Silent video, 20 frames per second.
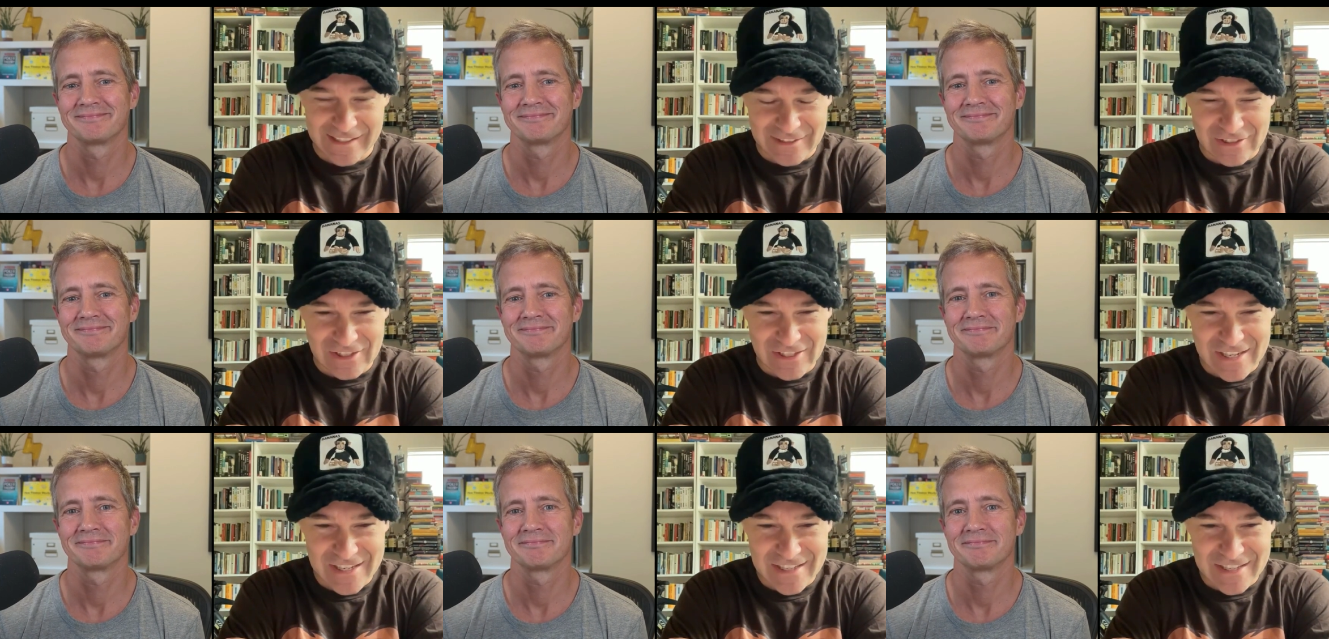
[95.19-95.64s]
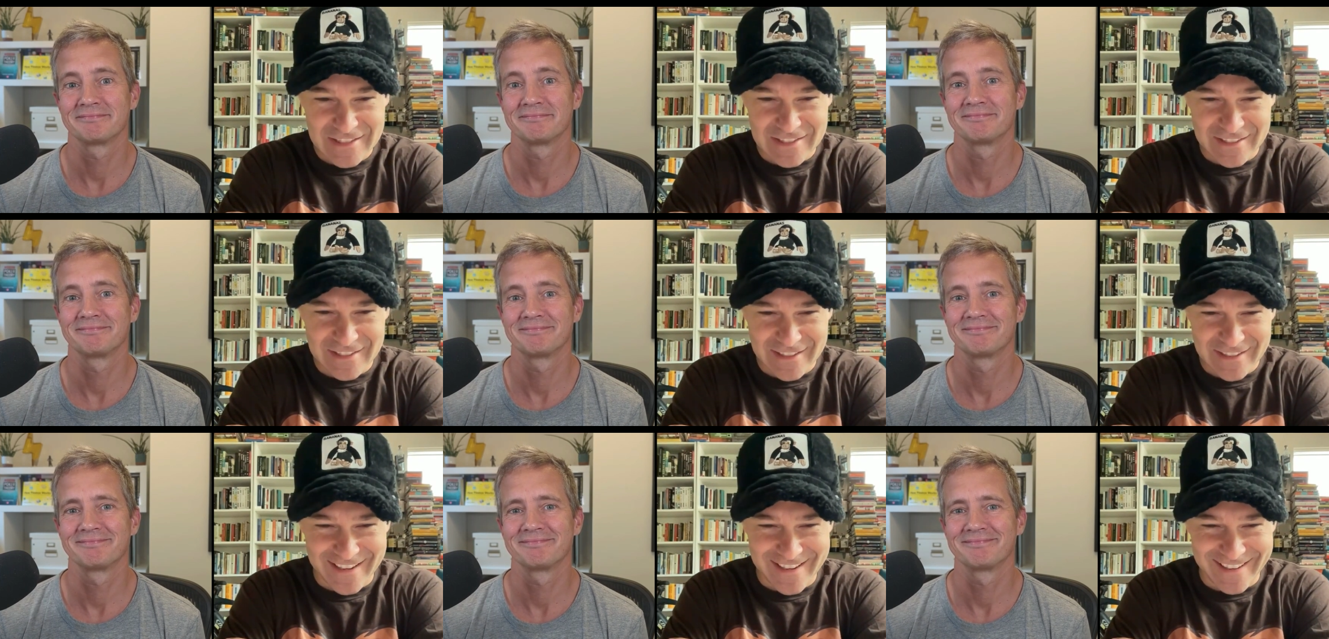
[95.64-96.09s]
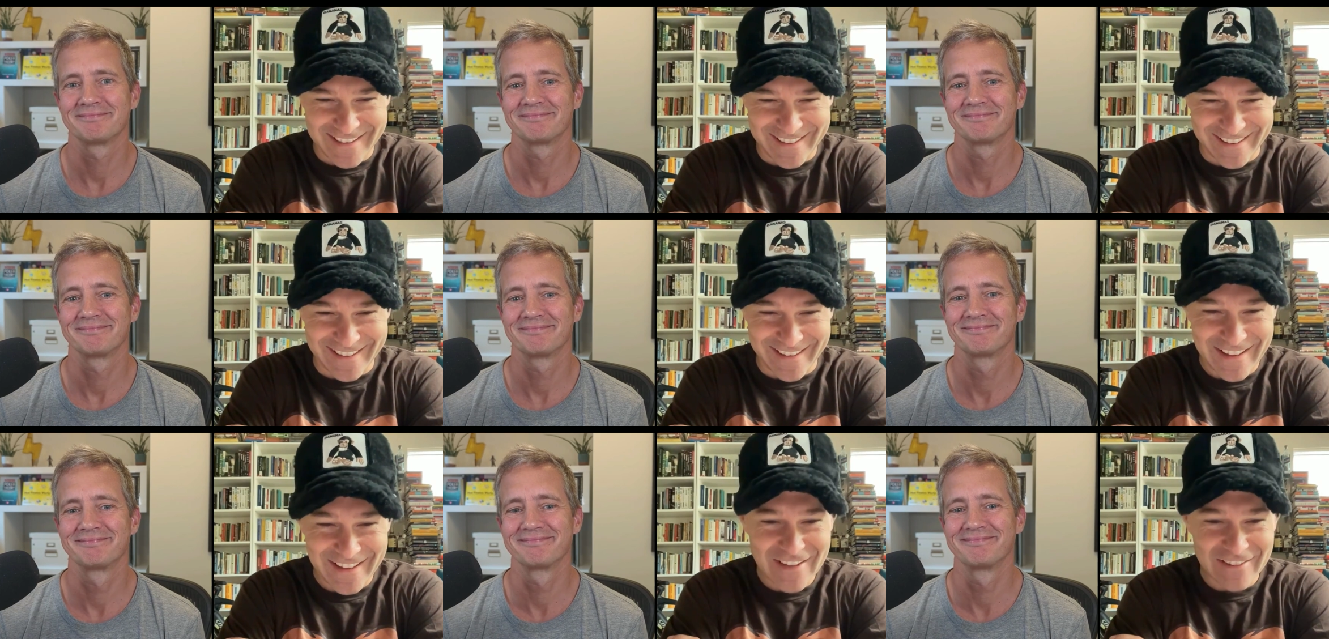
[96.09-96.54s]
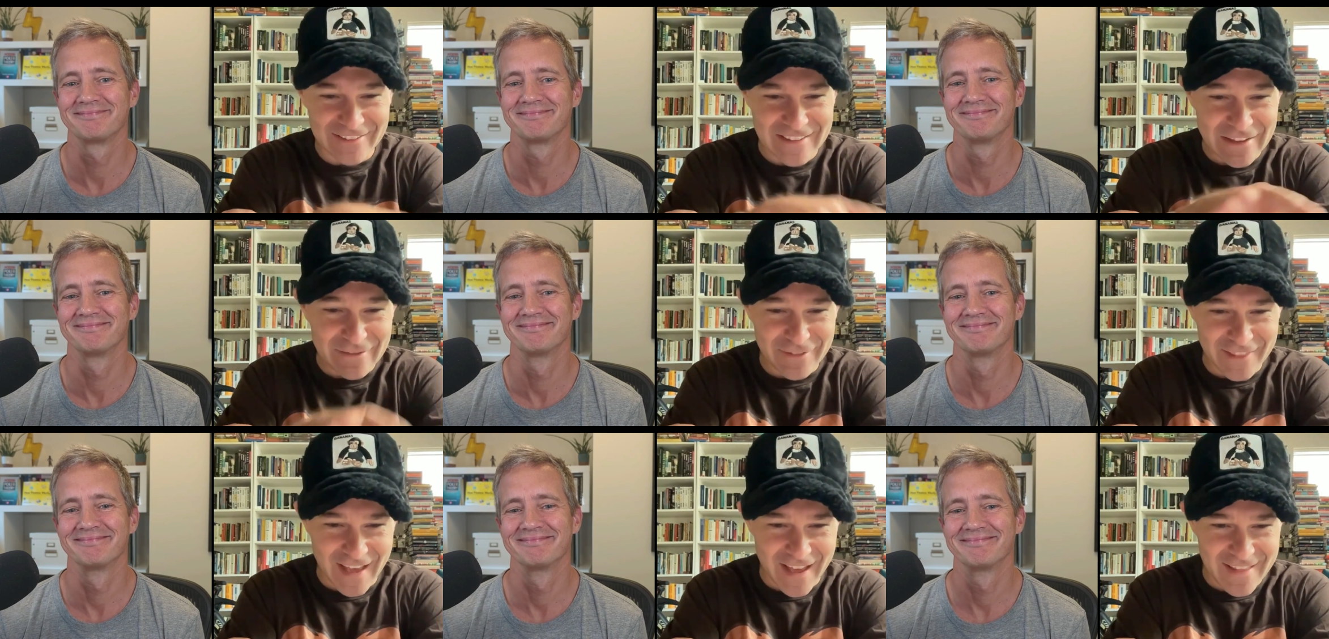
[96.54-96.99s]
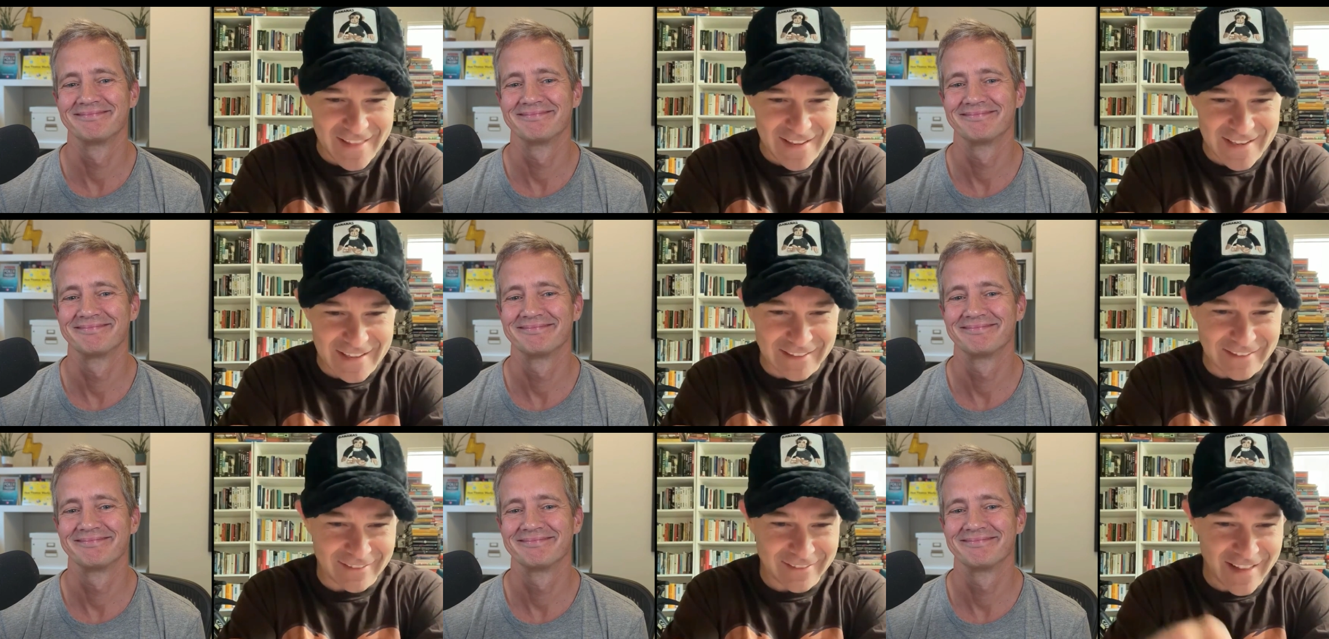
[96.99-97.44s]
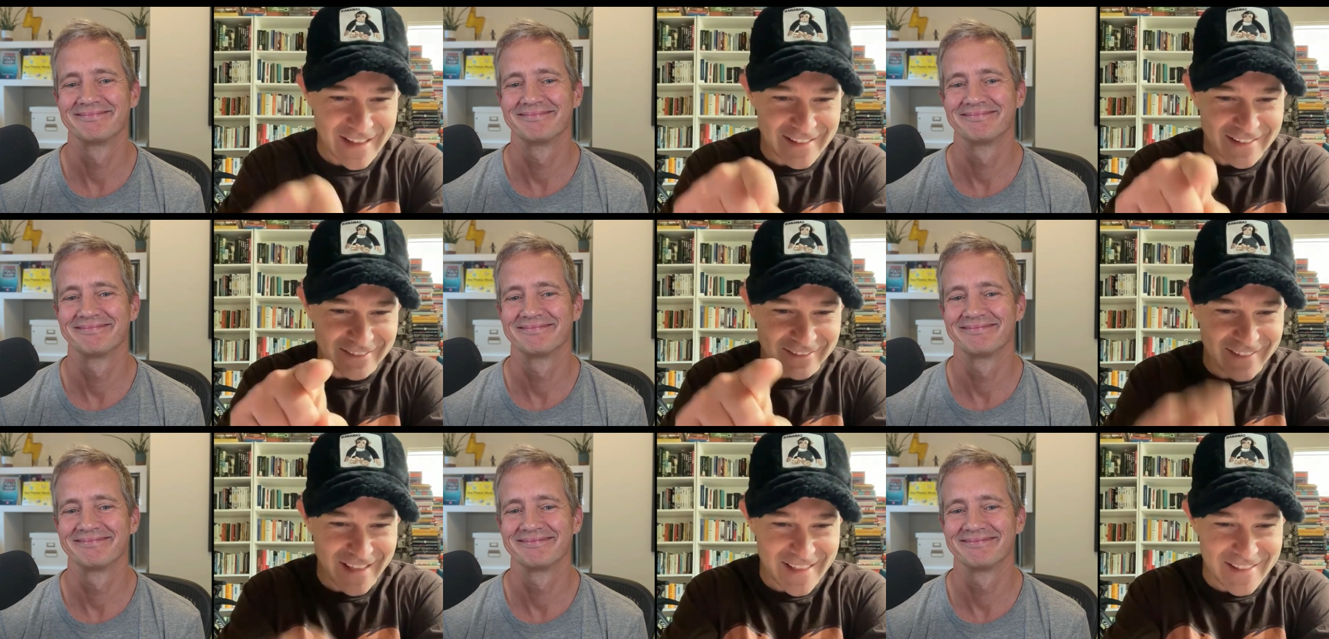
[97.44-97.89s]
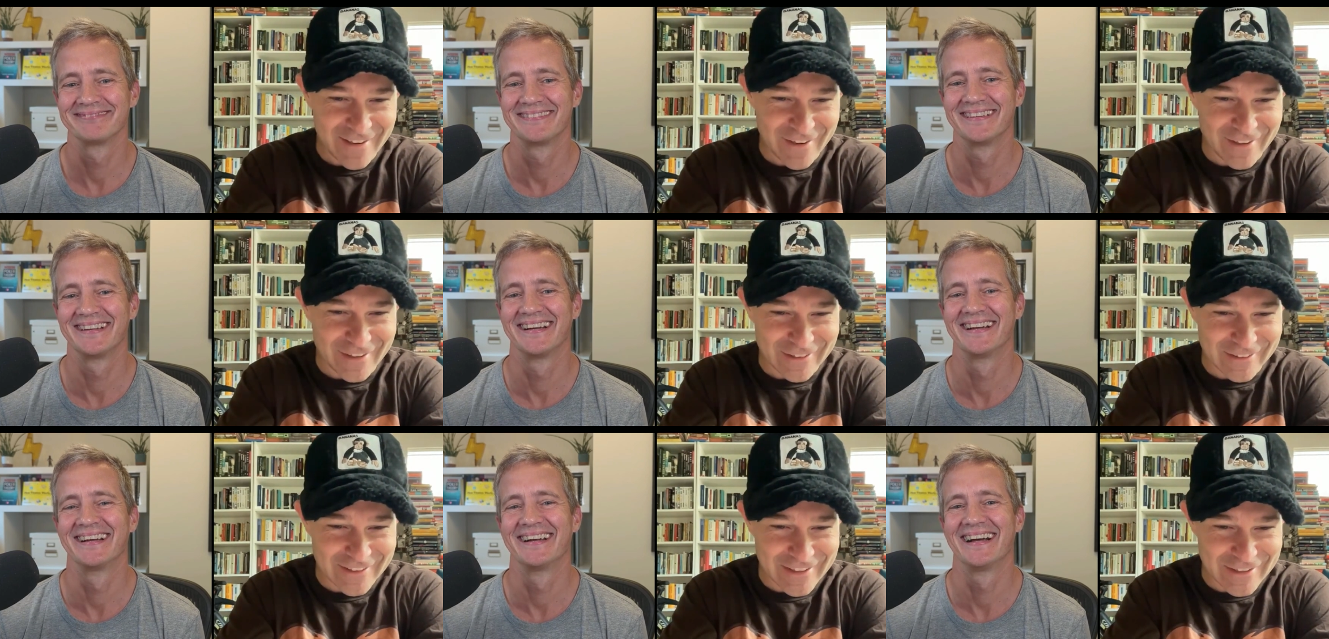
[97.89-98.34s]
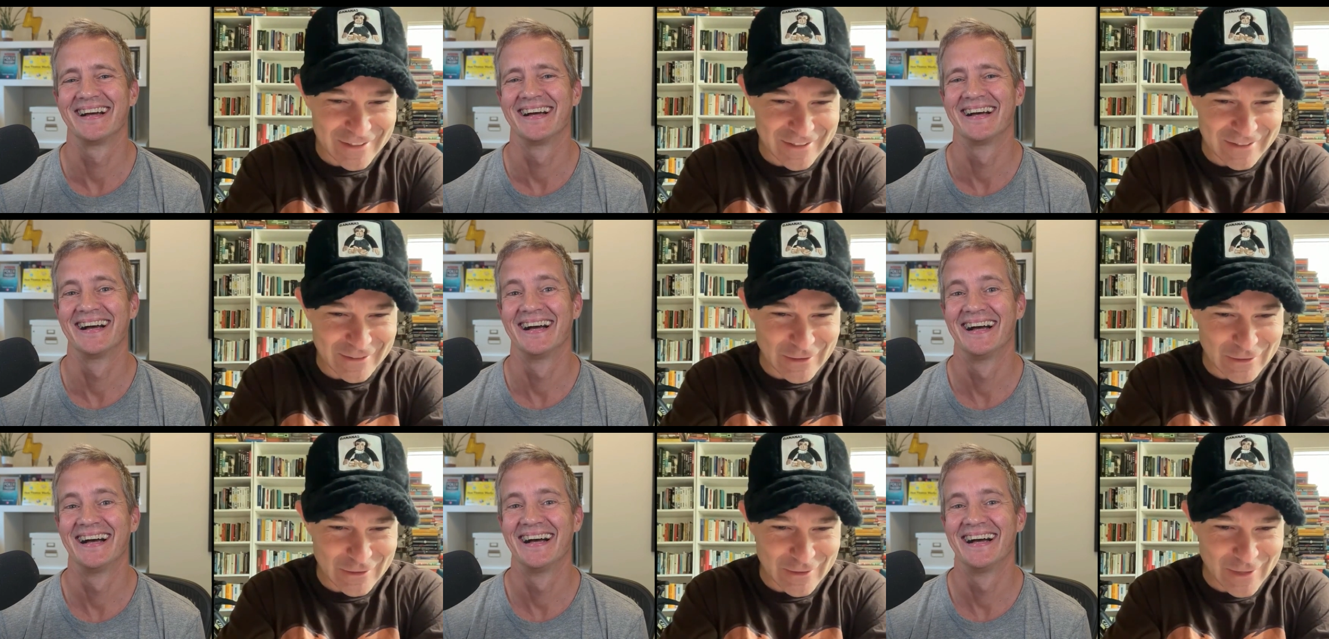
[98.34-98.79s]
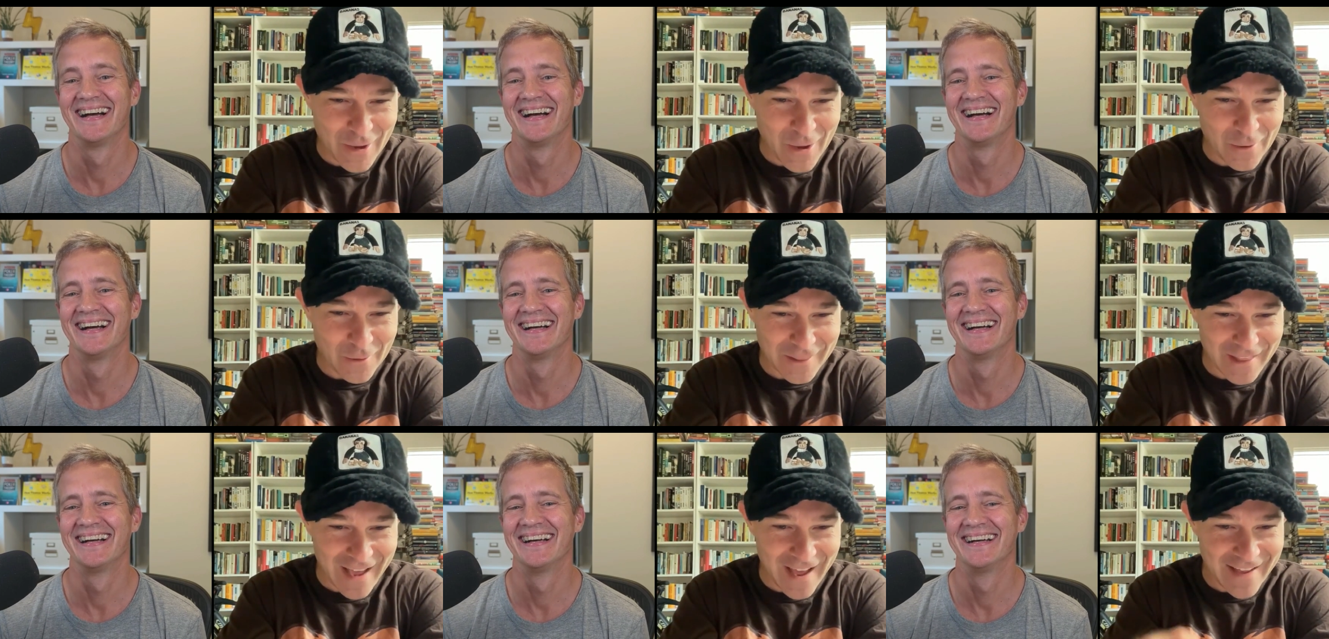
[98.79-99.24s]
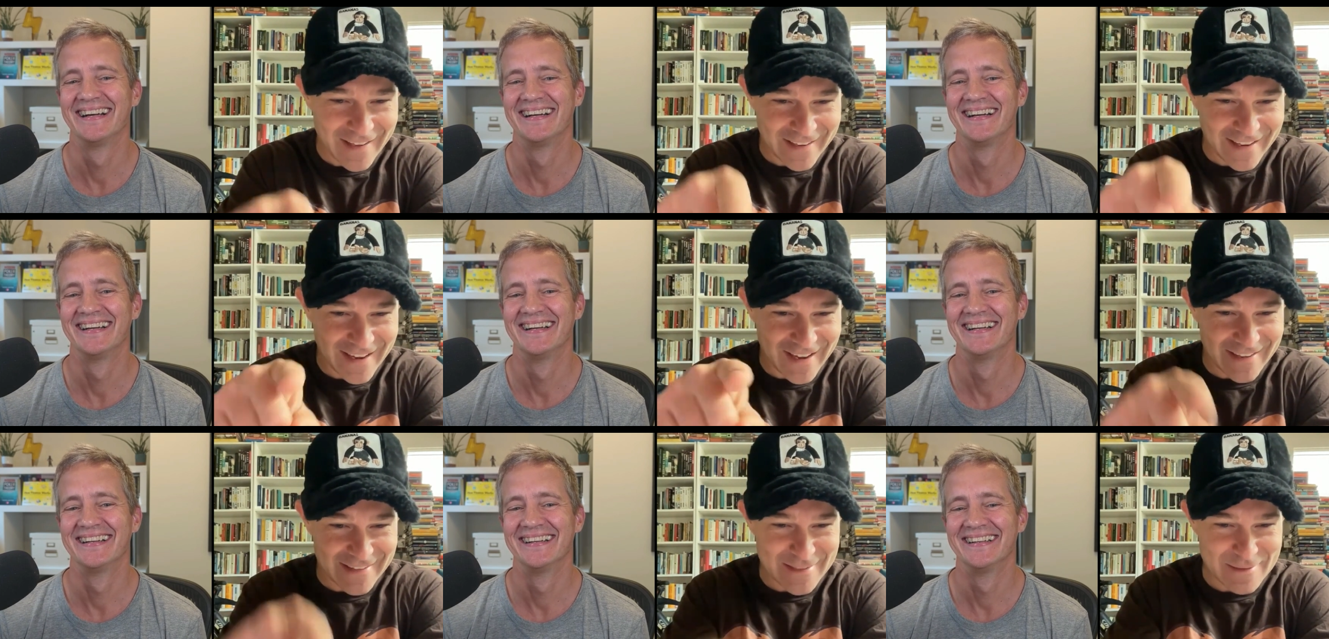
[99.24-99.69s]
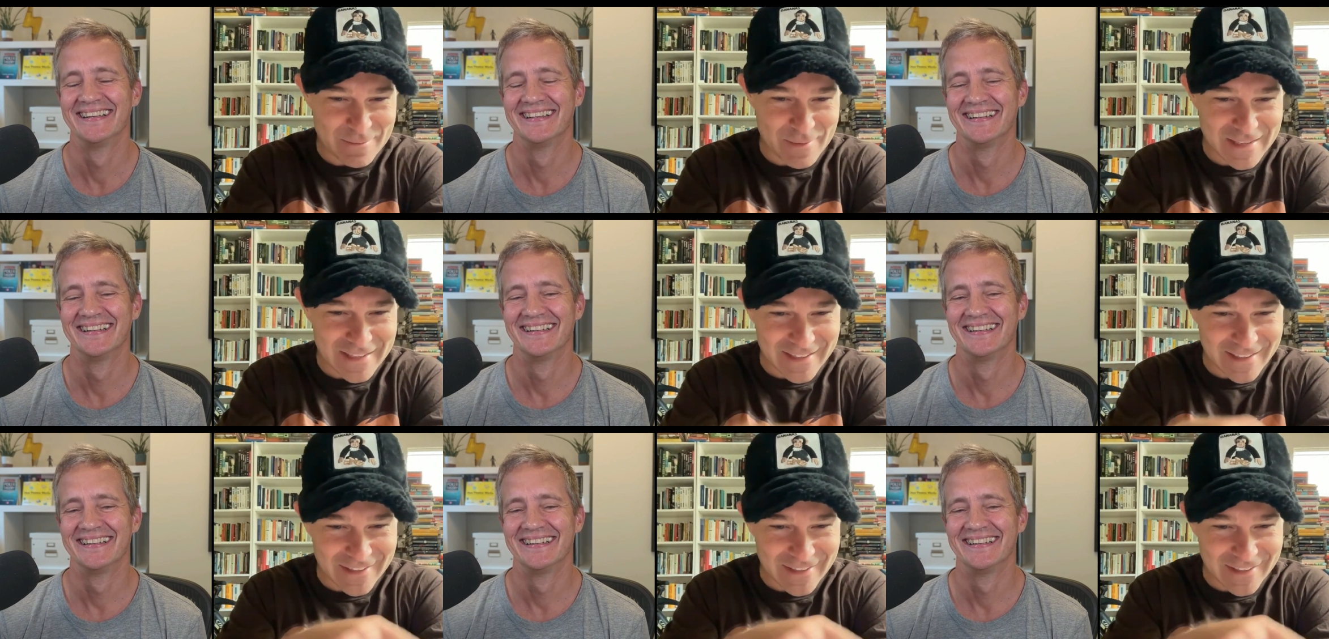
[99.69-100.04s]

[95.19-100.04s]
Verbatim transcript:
Speaker 1: Jeez, leave that in. Let our listeners know that I can't speak